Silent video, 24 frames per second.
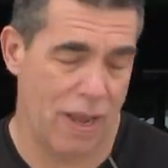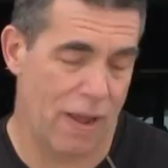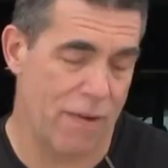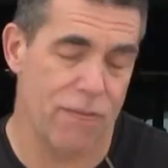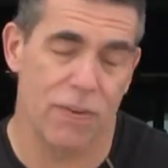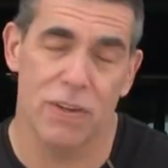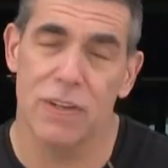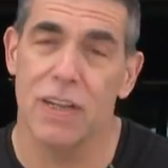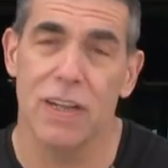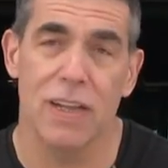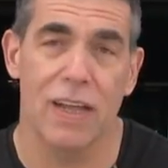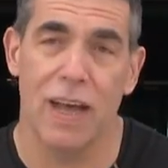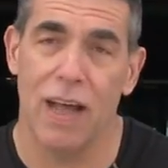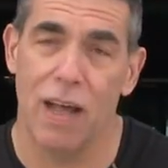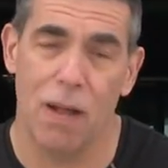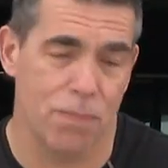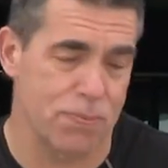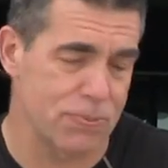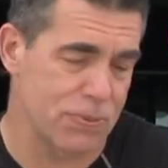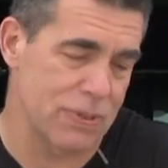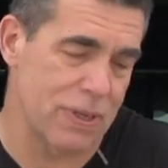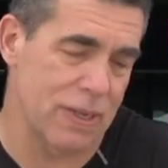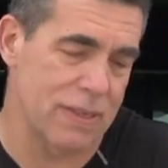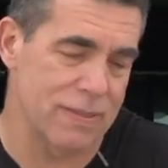Every little
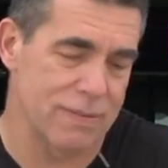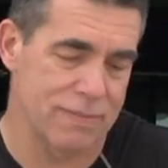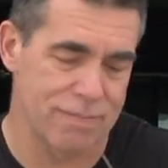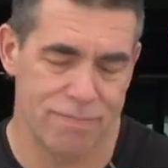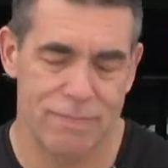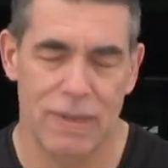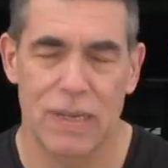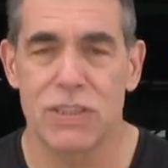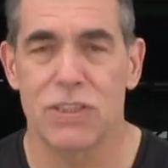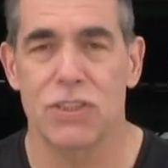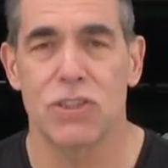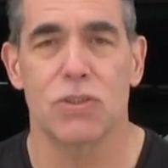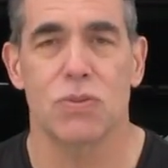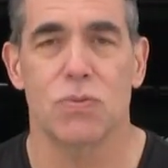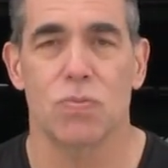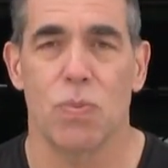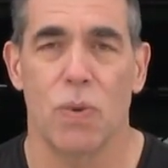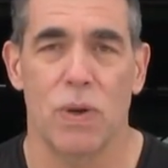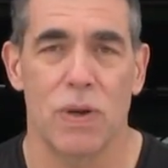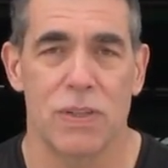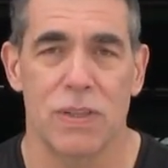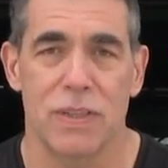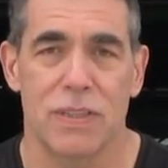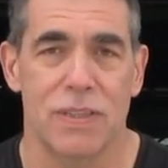helps and that's just
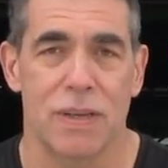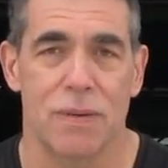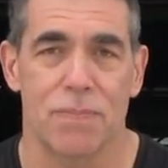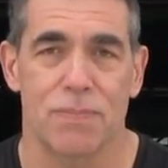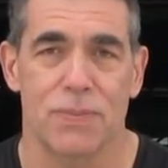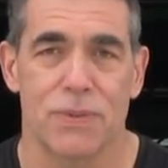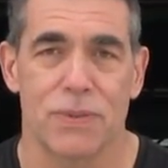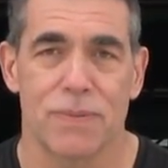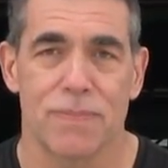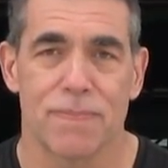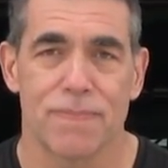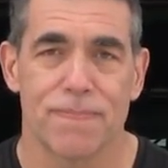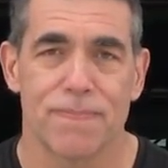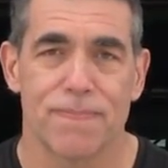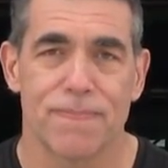one of the tips.